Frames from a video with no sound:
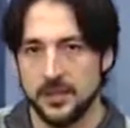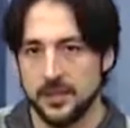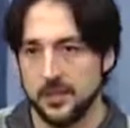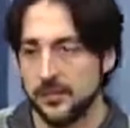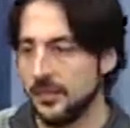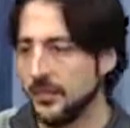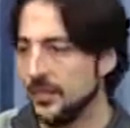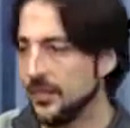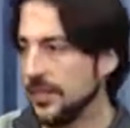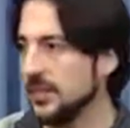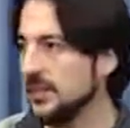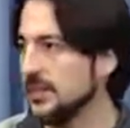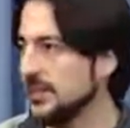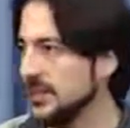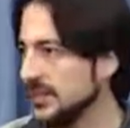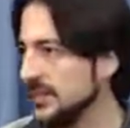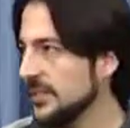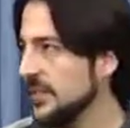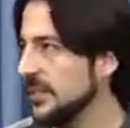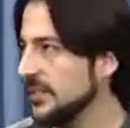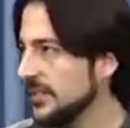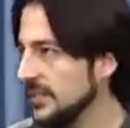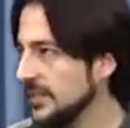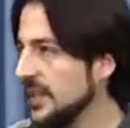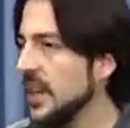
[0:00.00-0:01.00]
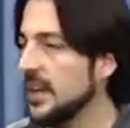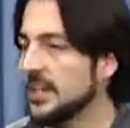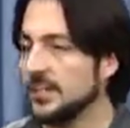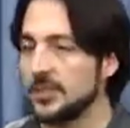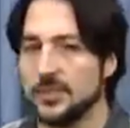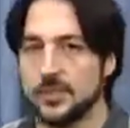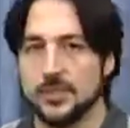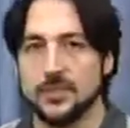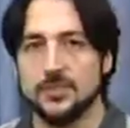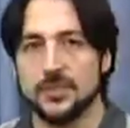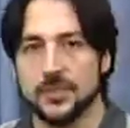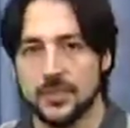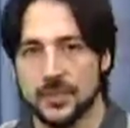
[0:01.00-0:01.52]
this is a
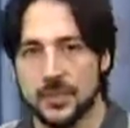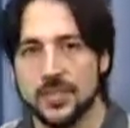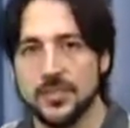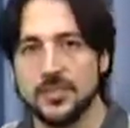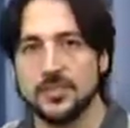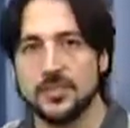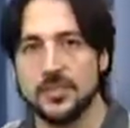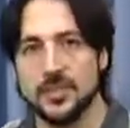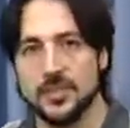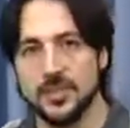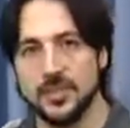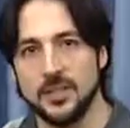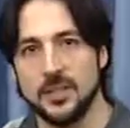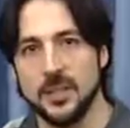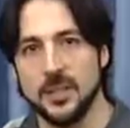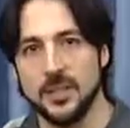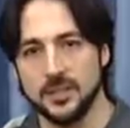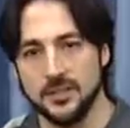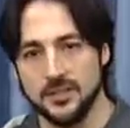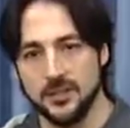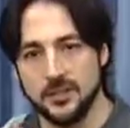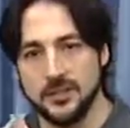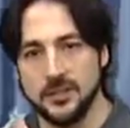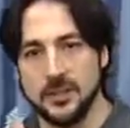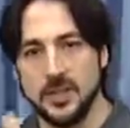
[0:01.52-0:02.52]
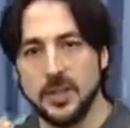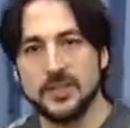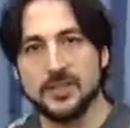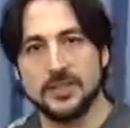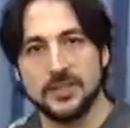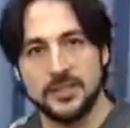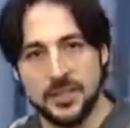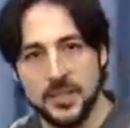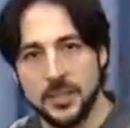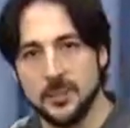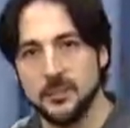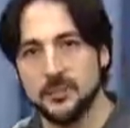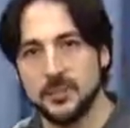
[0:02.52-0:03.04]
sanctioned teaching and
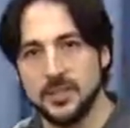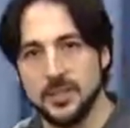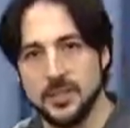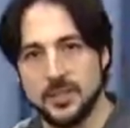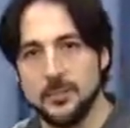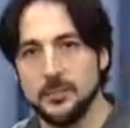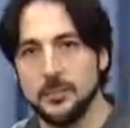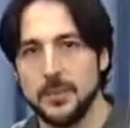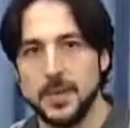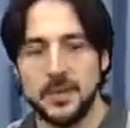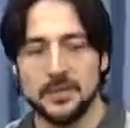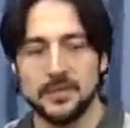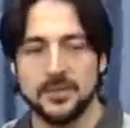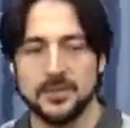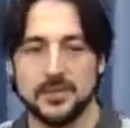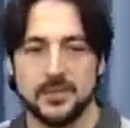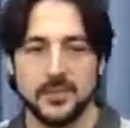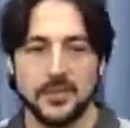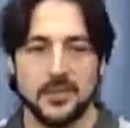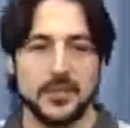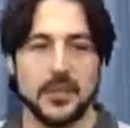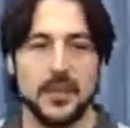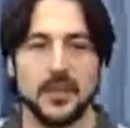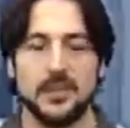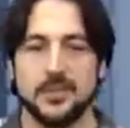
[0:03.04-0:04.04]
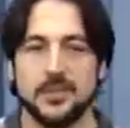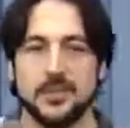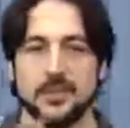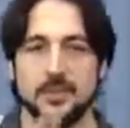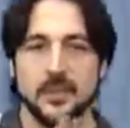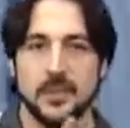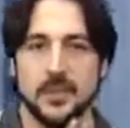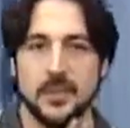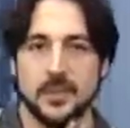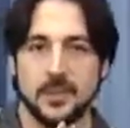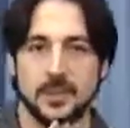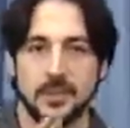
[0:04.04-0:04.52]
accepted master and